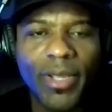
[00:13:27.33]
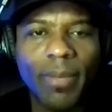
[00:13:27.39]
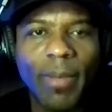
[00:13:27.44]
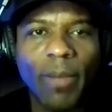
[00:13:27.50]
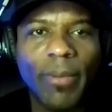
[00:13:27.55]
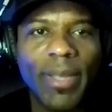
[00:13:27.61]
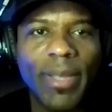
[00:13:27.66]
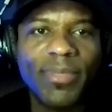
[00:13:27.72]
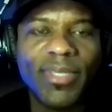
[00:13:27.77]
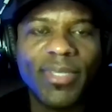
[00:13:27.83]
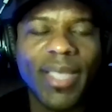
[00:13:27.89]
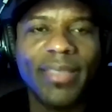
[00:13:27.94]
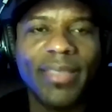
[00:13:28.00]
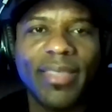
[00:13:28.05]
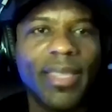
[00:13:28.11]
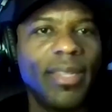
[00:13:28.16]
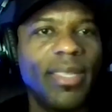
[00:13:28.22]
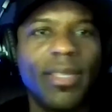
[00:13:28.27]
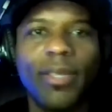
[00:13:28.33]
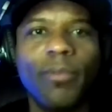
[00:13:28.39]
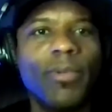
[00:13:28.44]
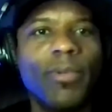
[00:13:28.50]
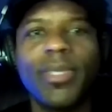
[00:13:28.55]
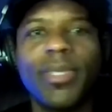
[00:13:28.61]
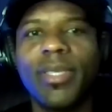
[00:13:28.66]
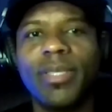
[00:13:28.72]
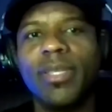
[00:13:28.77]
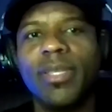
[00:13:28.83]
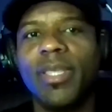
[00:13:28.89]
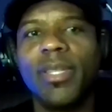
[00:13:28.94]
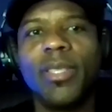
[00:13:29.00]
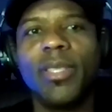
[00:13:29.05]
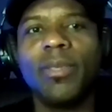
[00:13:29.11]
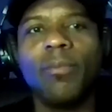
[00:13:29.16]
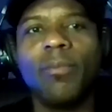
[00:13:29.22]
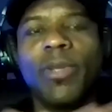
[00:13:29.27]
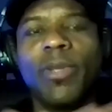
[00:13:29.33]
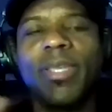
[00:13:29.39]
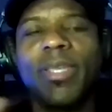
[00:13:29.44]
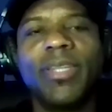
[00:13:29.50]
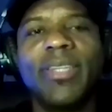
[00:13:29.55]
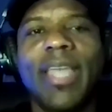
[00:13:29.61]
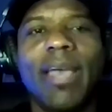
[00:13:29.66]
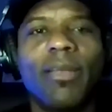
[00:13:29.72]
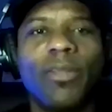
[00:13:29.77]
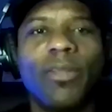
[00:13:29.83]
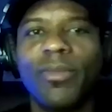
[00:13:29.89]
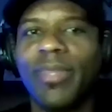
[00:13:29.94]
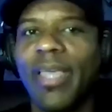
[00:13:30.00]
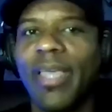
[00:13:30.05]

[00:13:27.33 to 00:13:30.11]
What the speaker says: on my website that anyone can download